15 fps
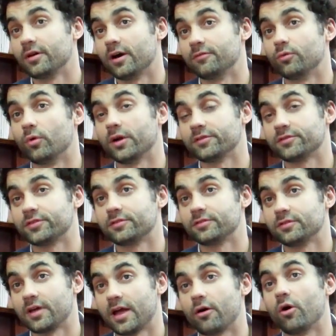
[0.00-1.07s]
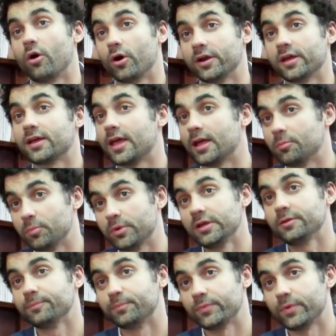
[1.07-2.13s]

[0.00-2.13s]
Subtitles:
of how hard it can be.